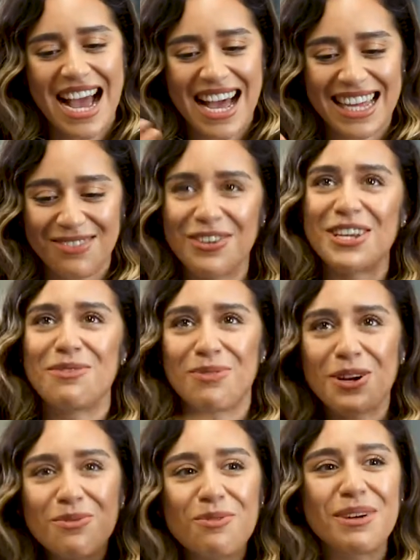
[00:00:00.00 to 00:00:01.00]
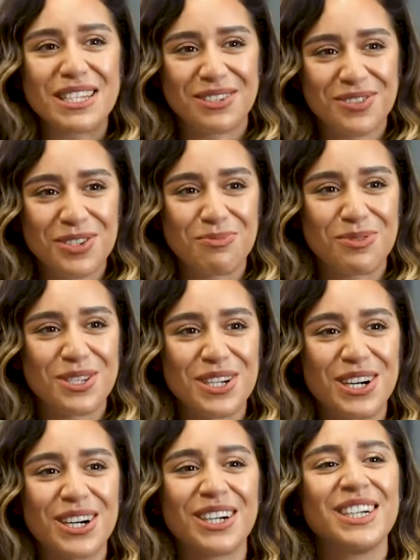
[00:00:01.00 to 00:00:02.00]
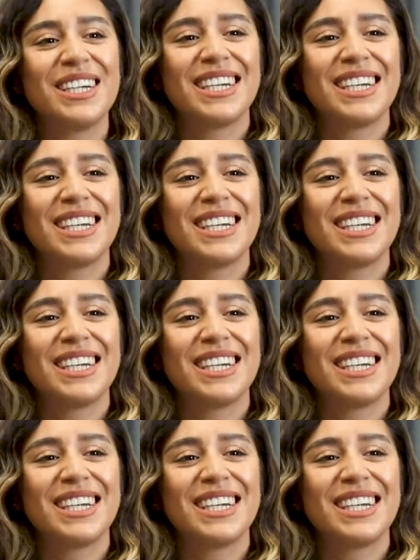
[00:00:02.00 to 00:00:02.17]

And when you become a massive superstar,